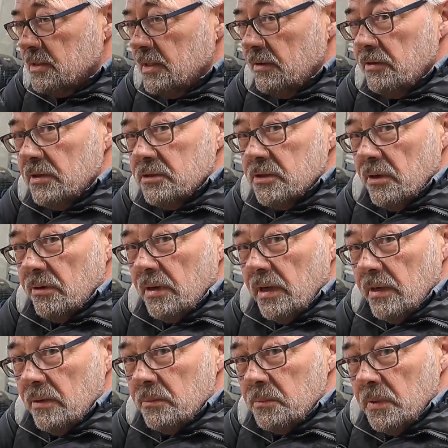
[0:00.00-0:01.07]
safe than sorry.
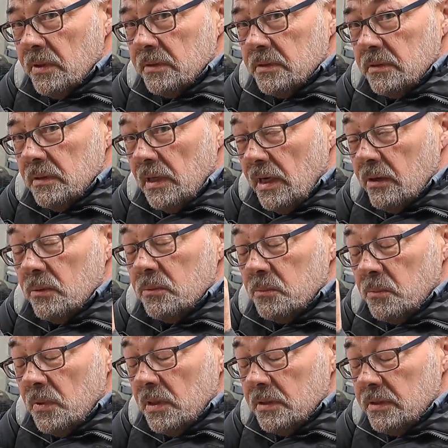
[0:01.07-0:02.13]
I don't
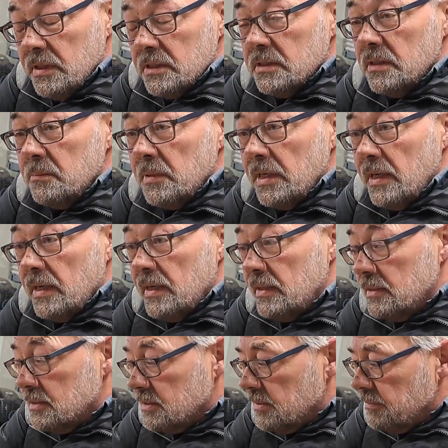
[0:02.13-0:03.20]
want this in my
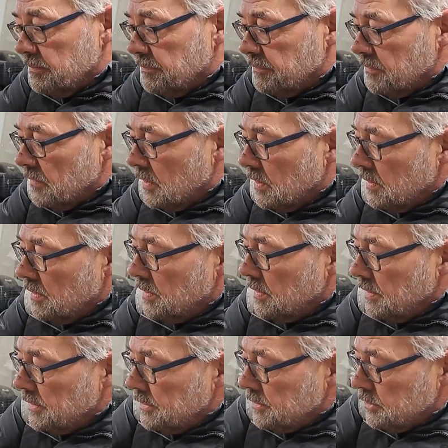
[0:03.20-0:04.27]
eyes.
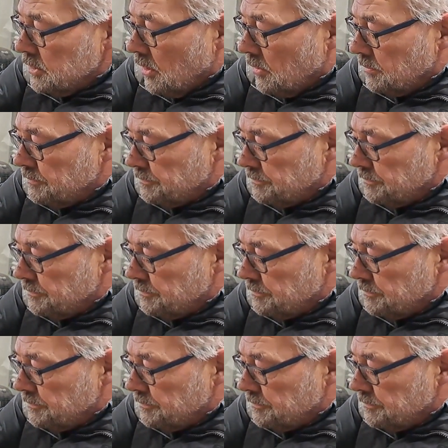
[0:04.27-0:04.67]
So